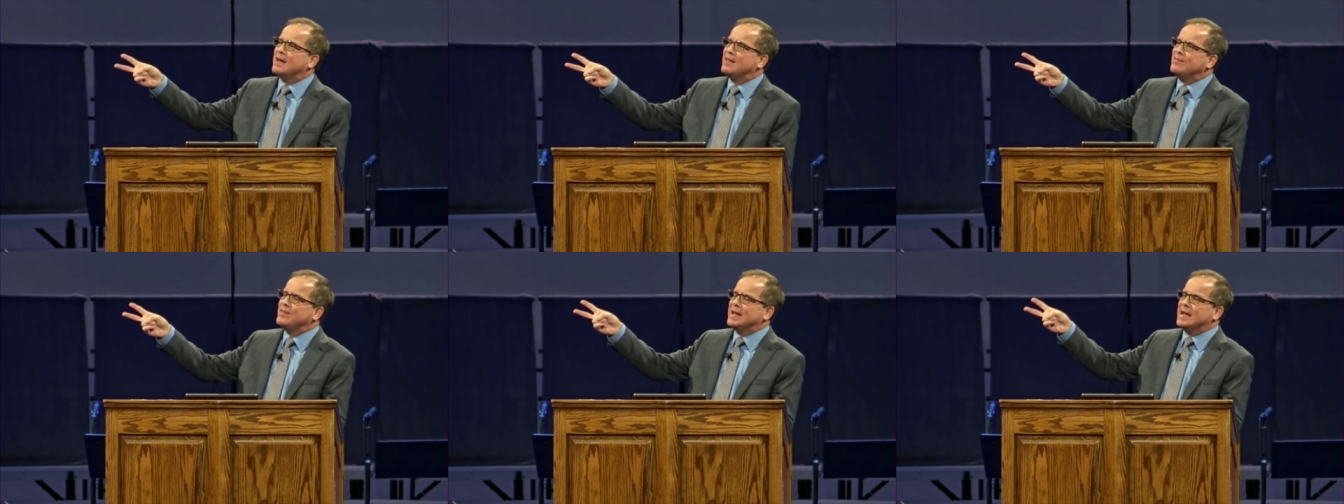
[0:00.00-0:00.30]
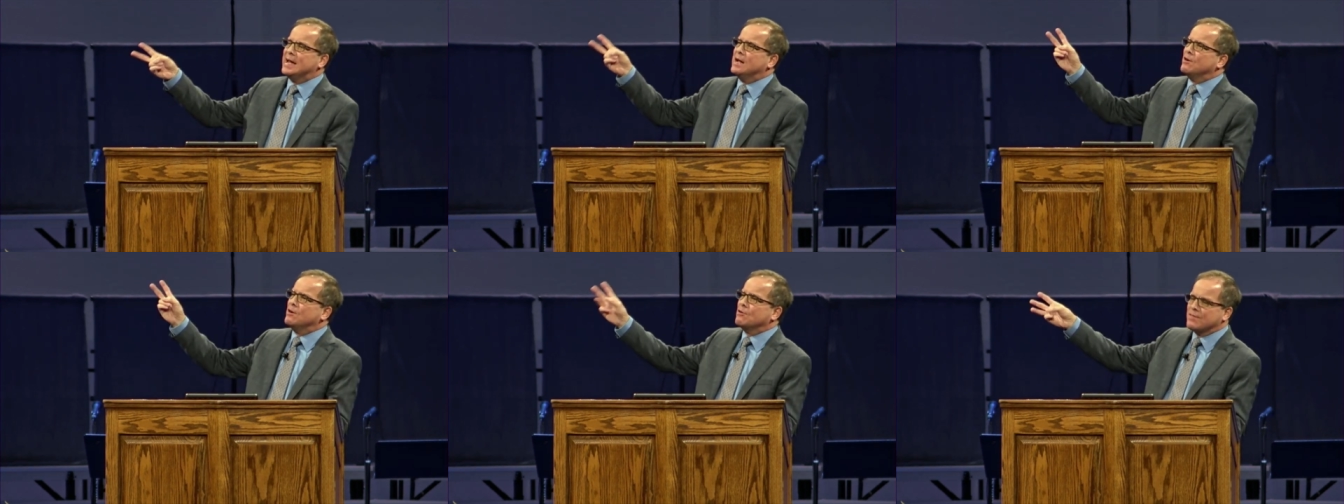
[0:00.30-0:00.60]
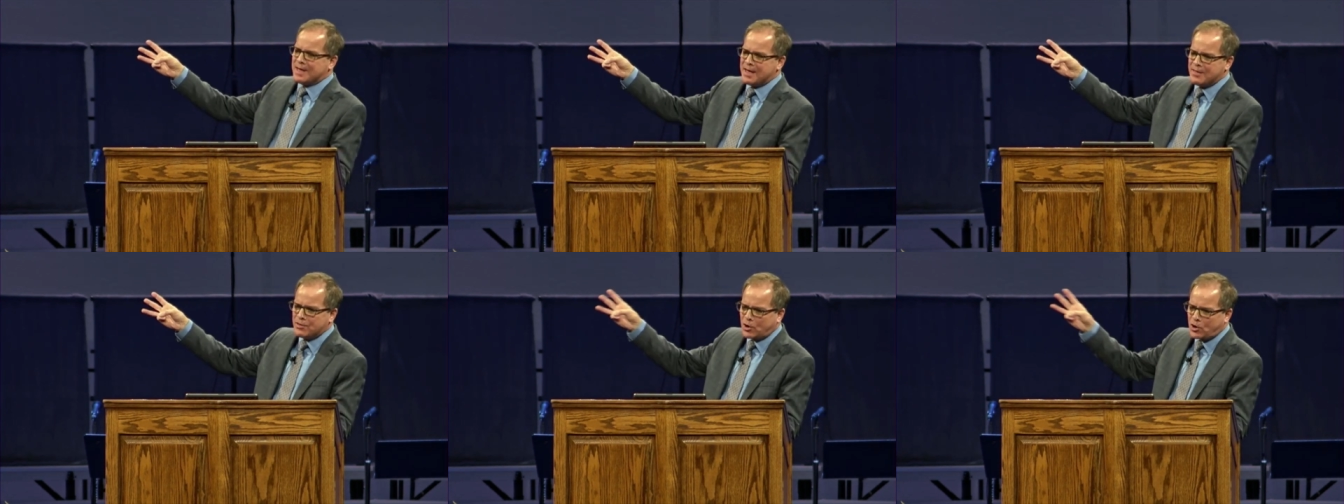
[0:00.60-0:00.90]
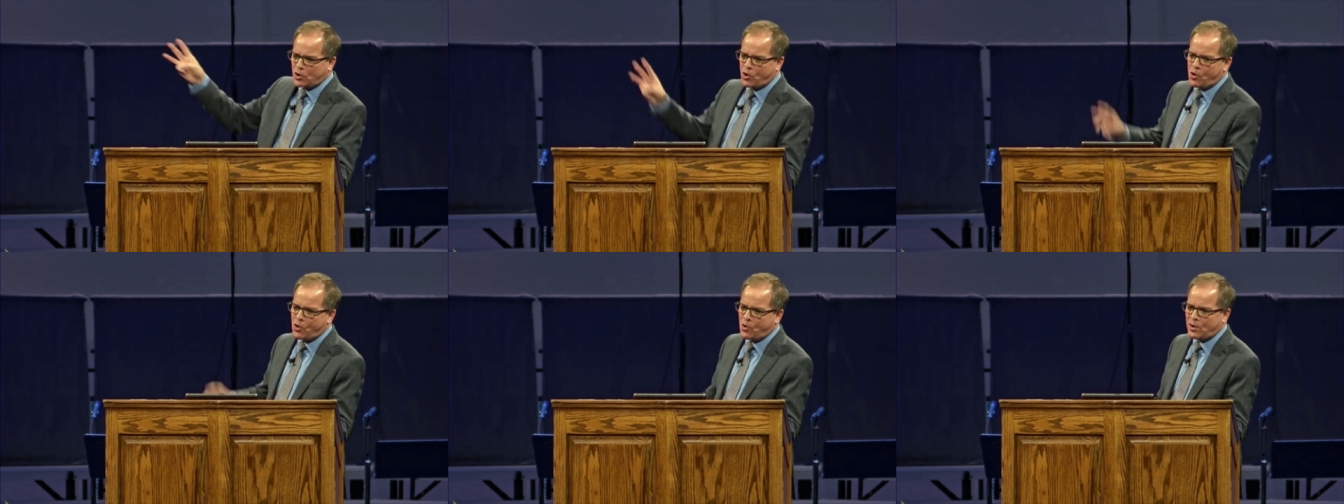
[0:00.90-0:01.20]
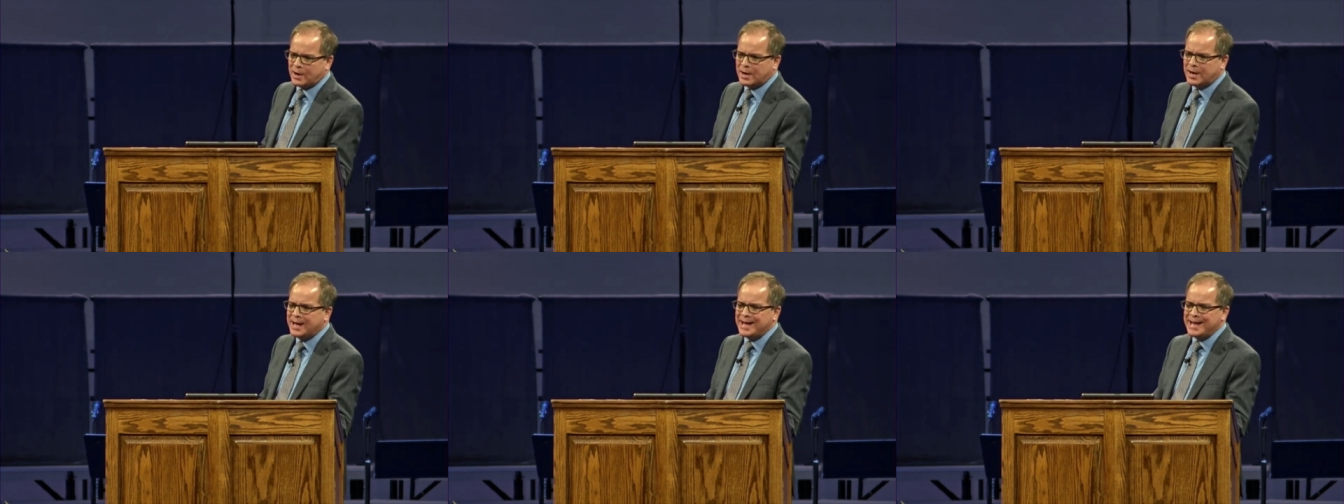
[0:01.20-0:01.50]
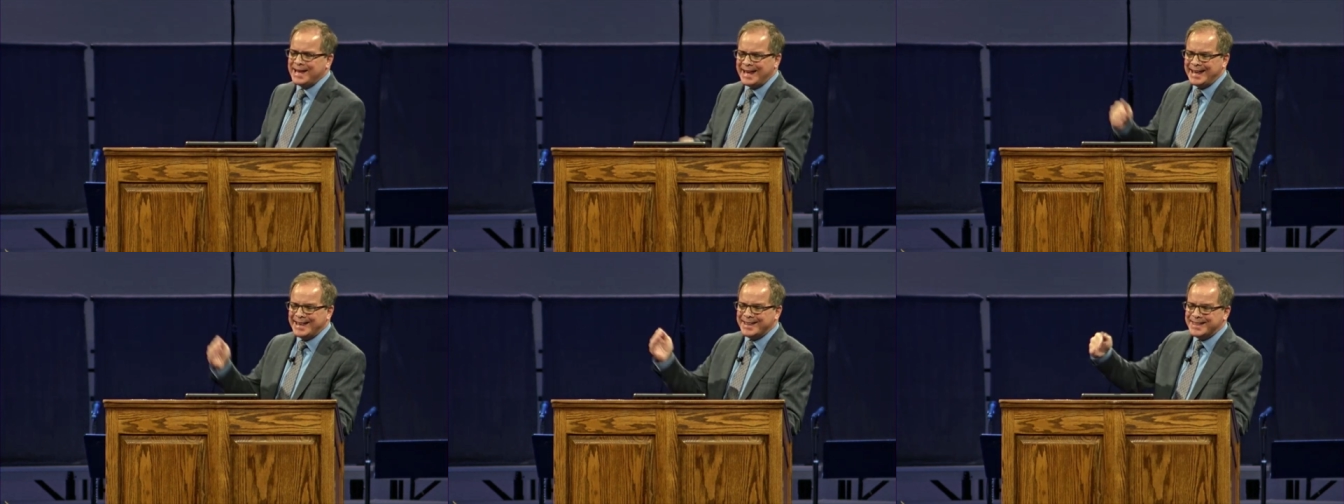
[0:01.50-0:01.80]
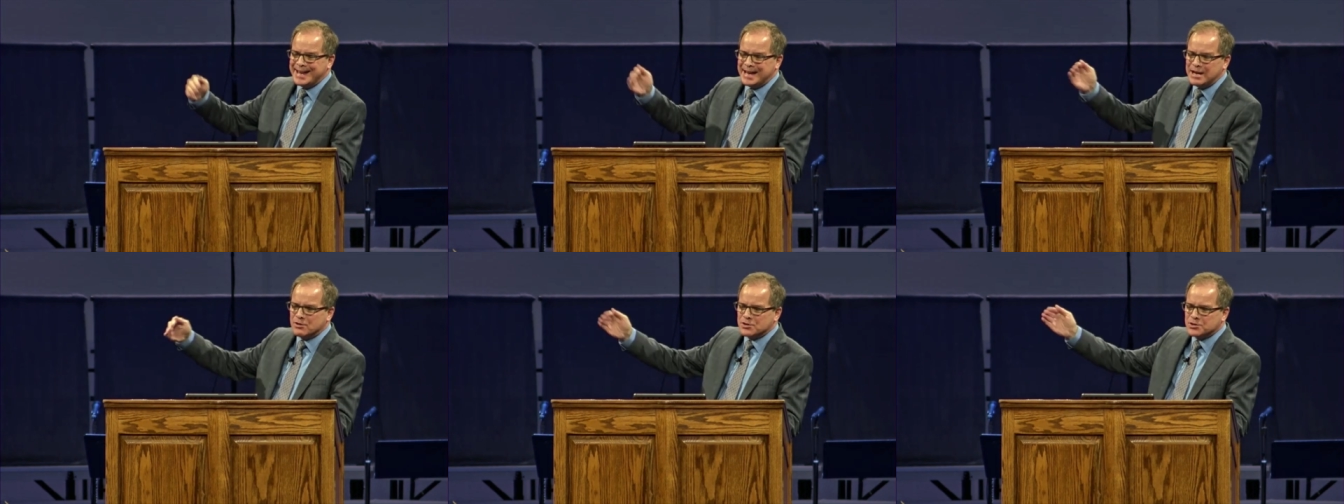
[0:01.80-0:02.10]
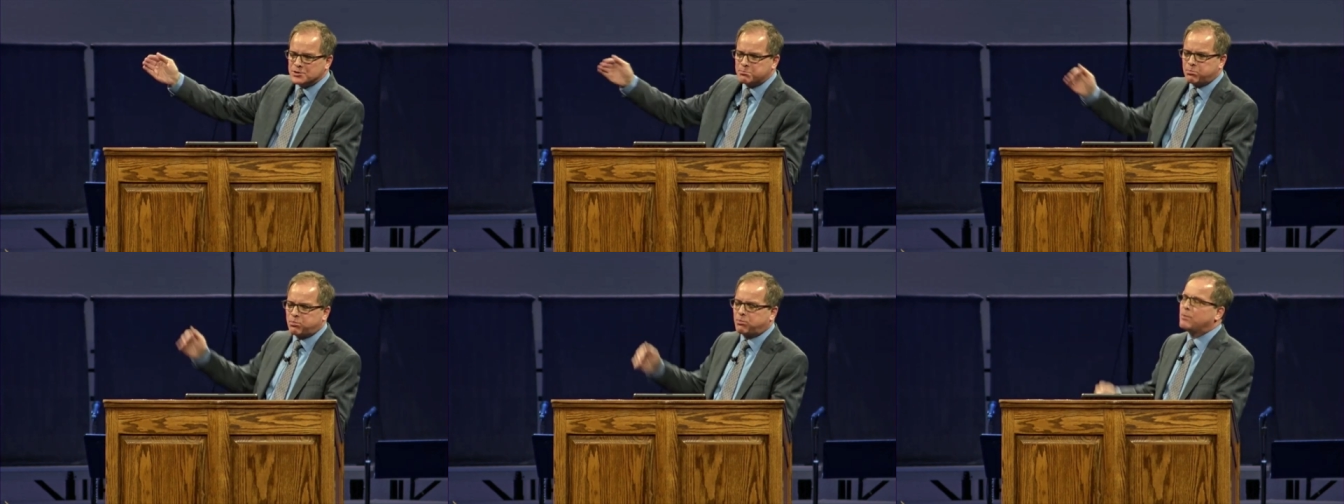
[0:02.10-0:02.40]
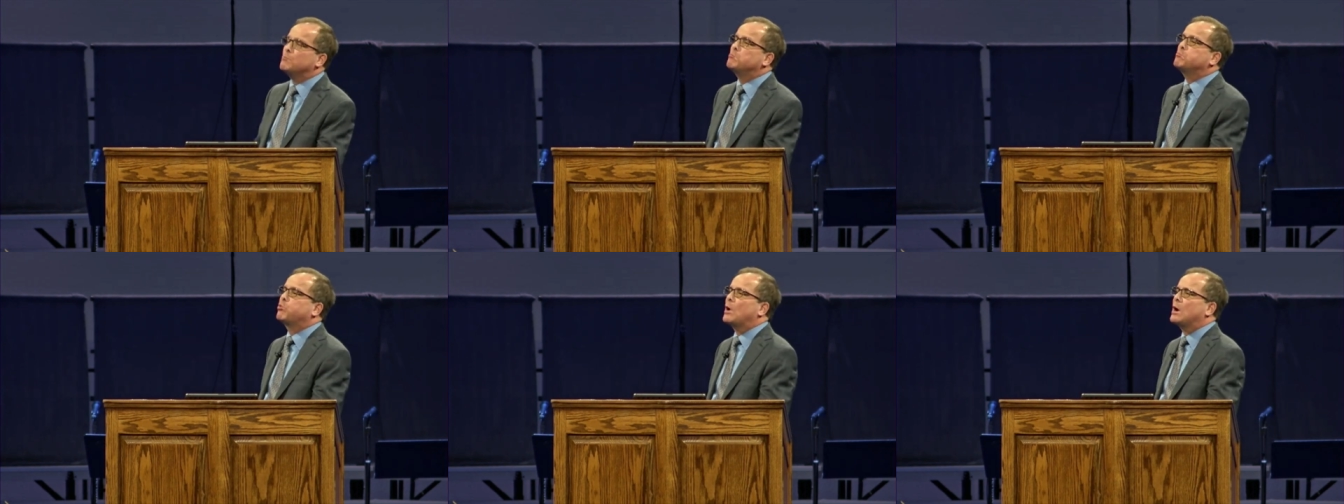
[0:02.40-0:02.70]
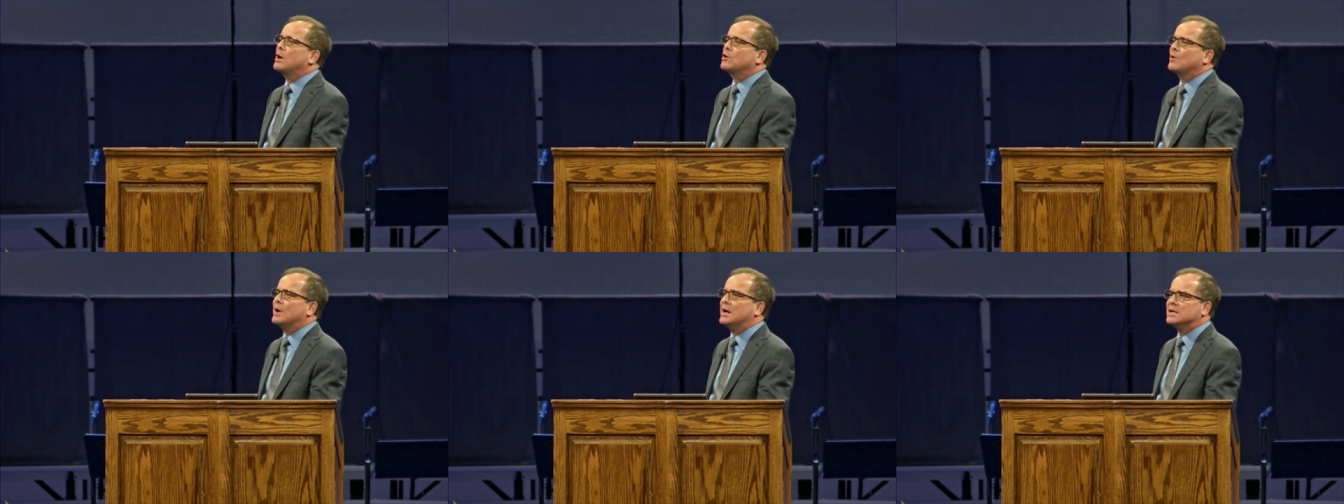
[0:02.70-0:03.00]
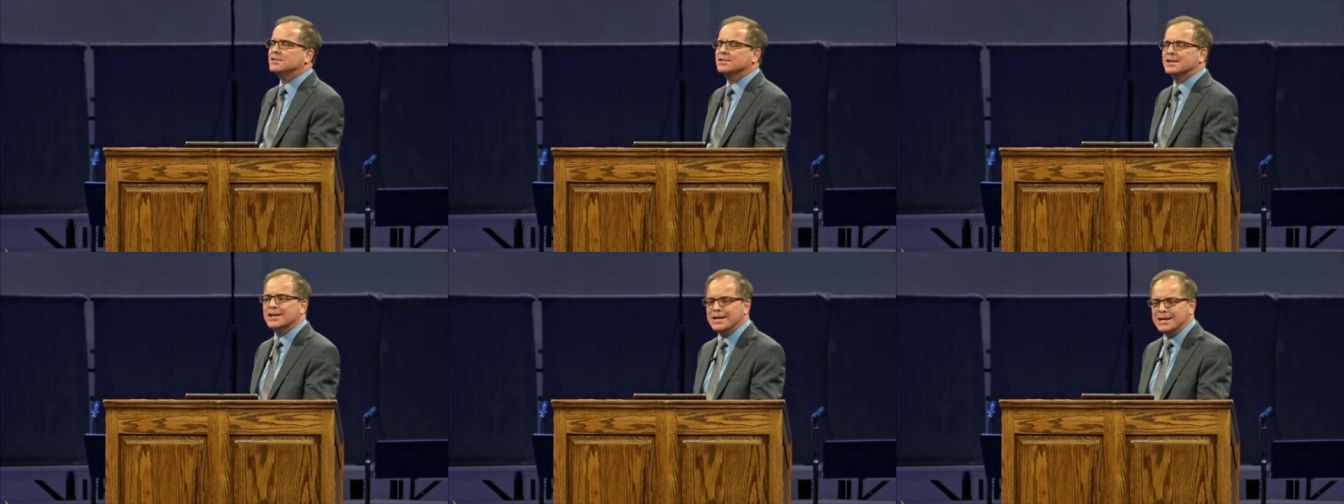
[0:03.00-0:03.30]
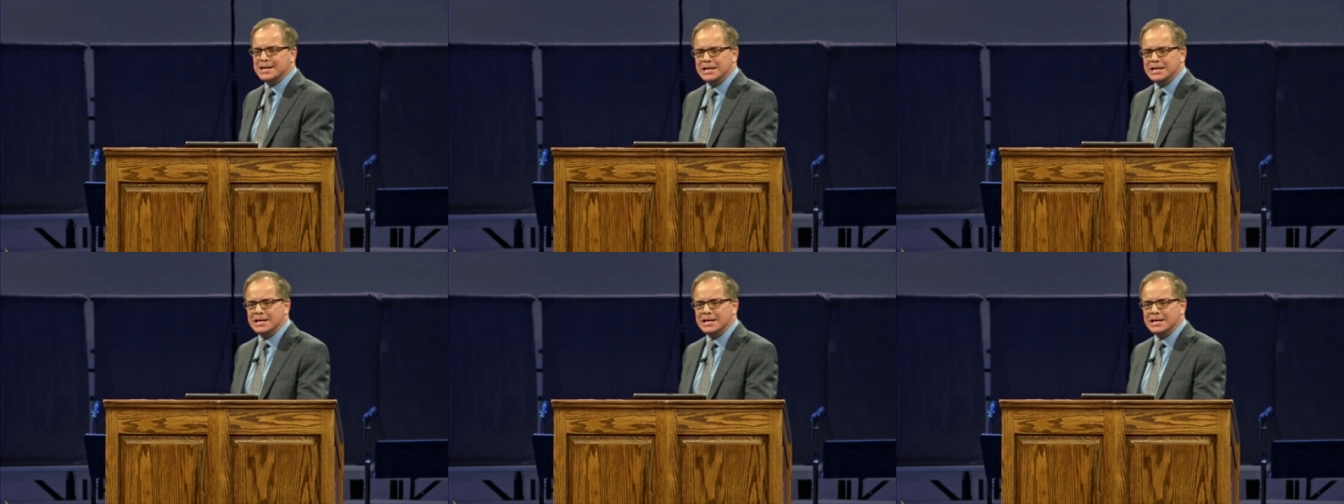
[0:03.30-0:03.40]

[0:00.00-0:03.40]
then the ear, then the corn in the ear. It's progress.